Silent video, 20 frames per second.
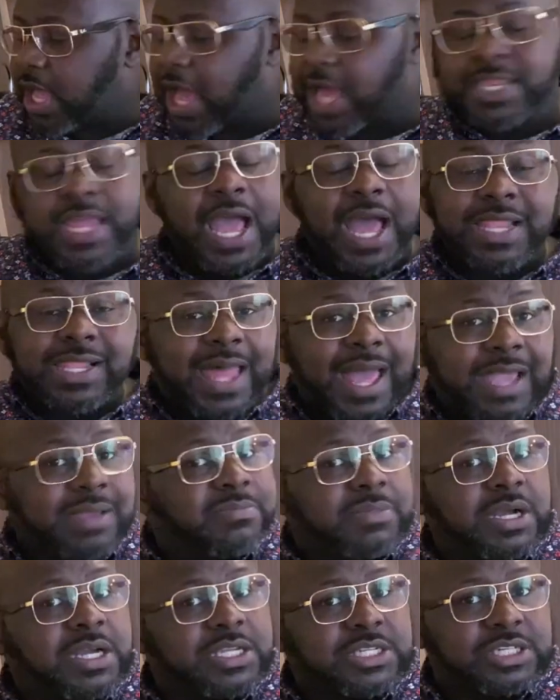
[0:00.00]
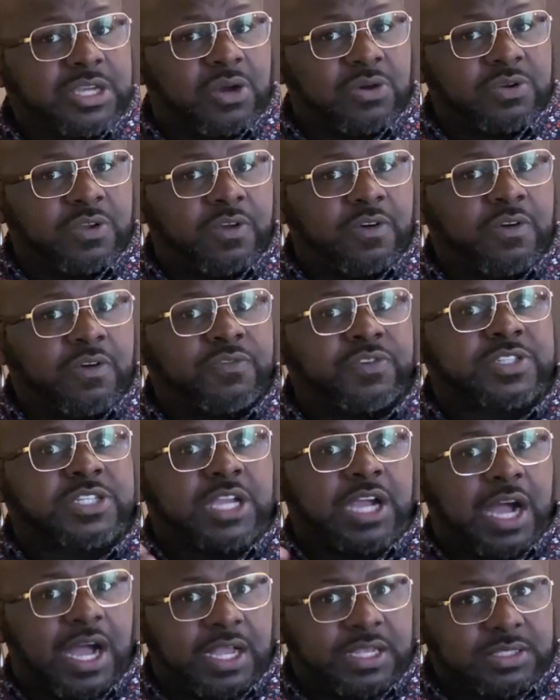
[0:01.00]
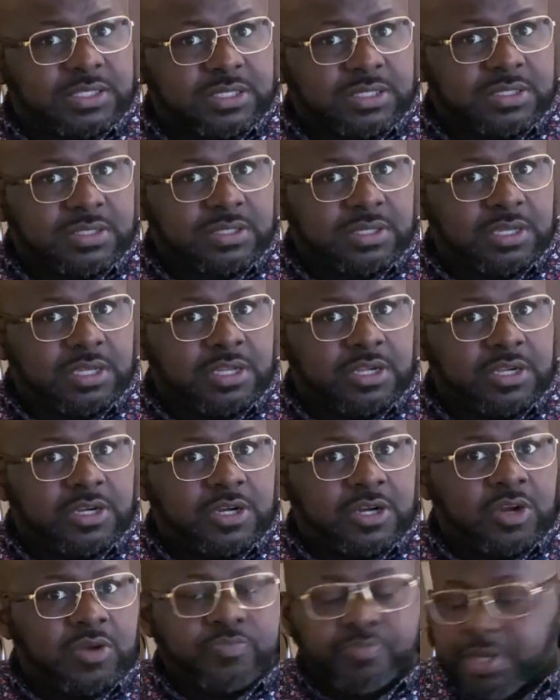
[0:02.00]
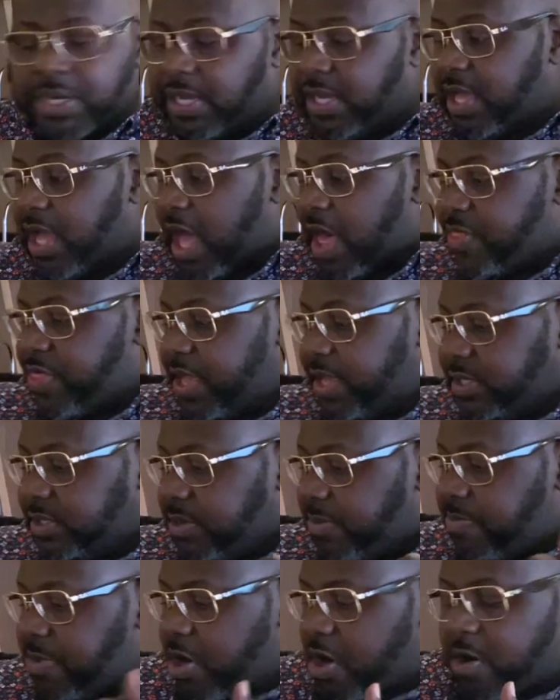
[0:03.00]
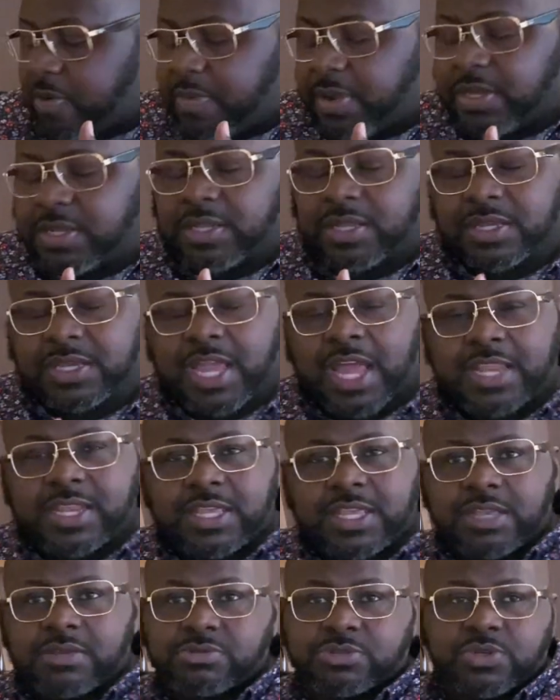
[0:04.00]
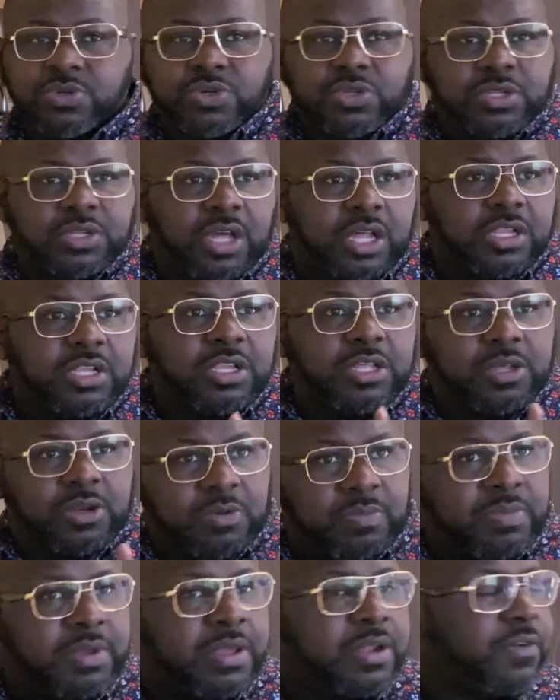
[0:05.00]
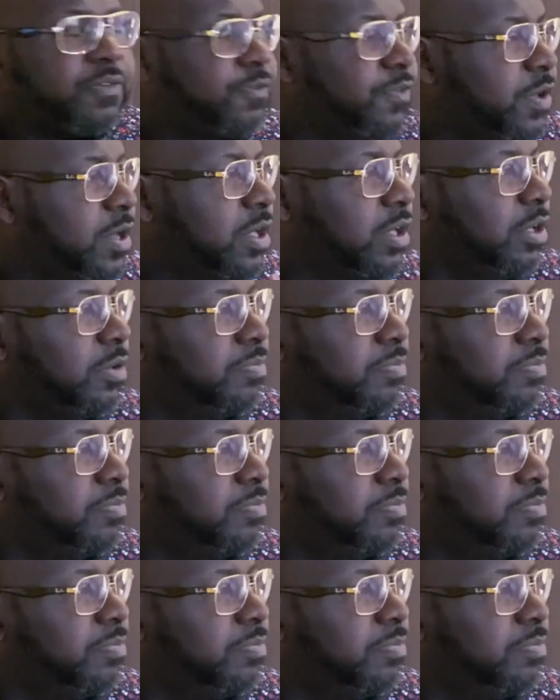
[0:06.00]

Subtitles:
now I like Monkey Shoulder for Scotch, but I think the bourbon kind of gives you a little bit of feel of